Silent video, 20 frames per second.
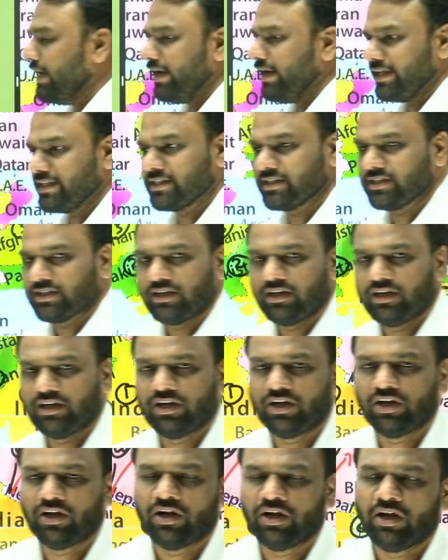Next,
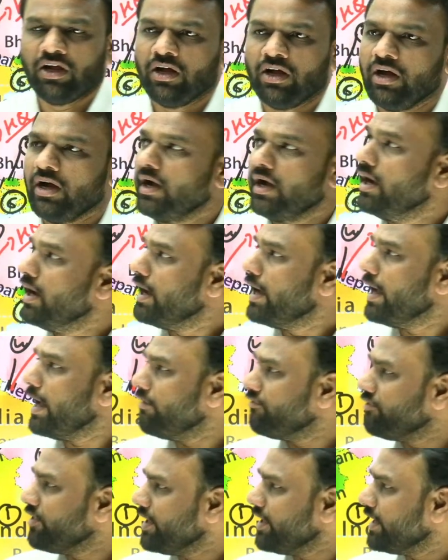
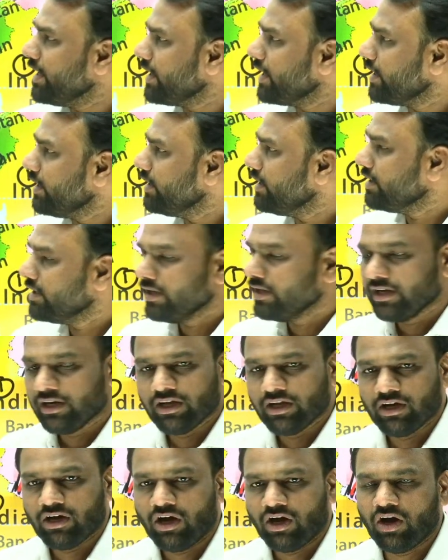every year
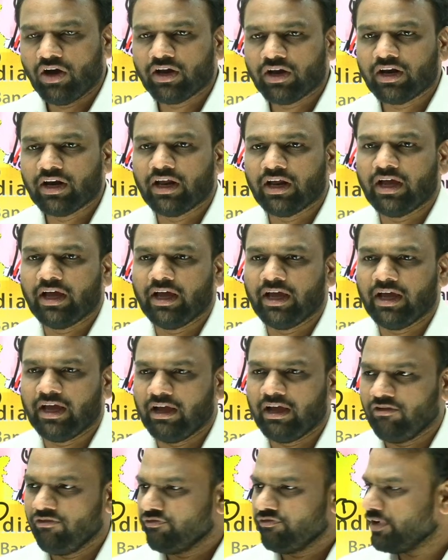
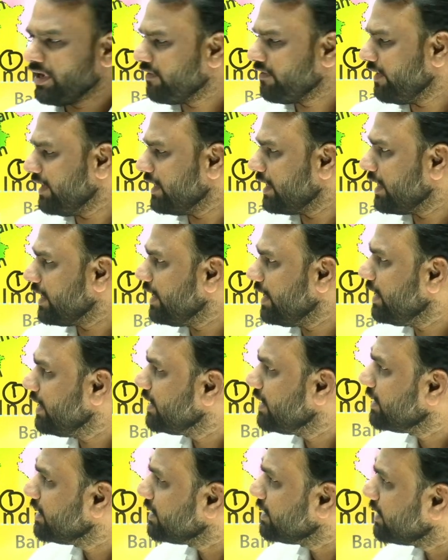or
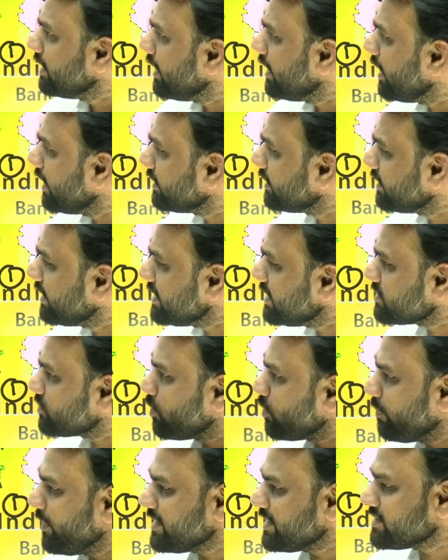frequently, these
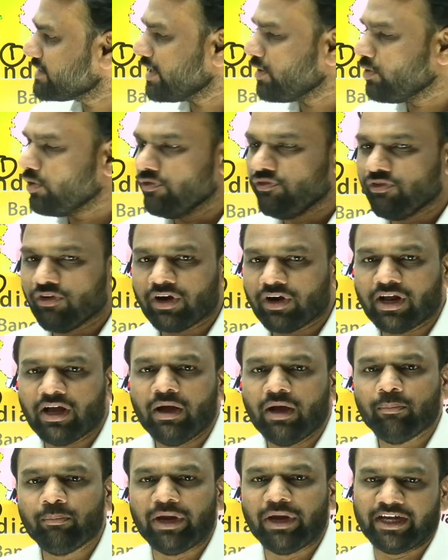groupings, they go for
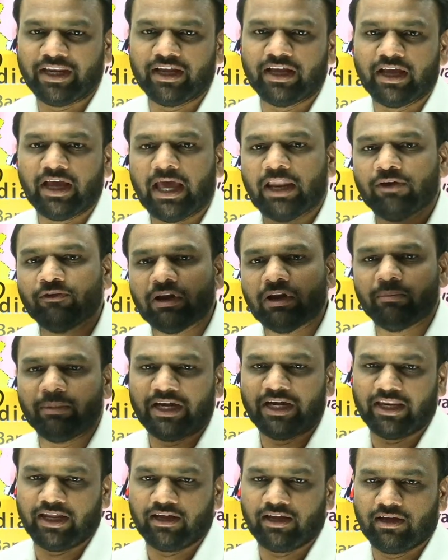a meeting, annual
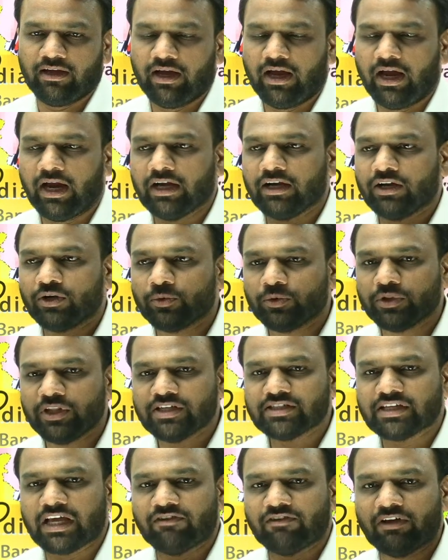meeting. And to
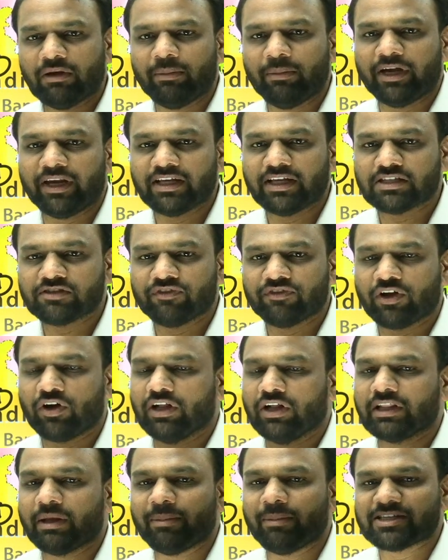these annual meetings, we
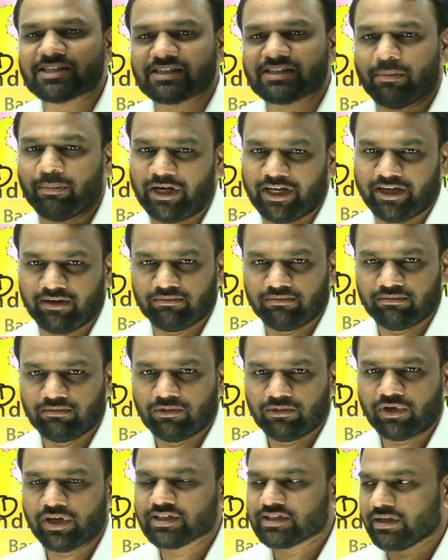call them as summit.
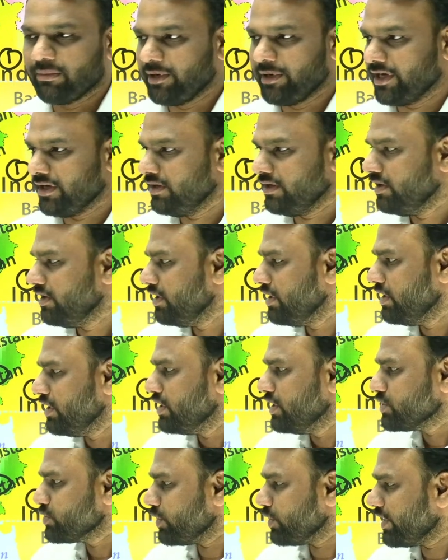Okay, summit.
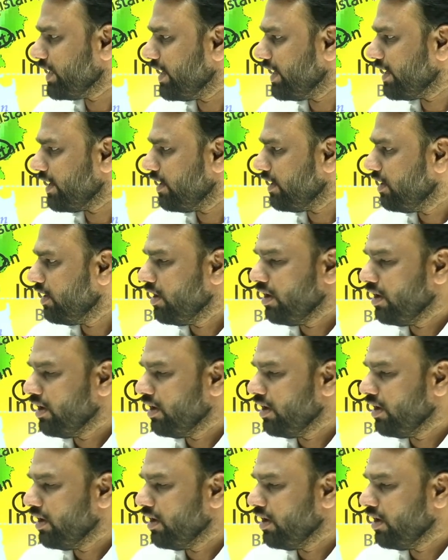So here,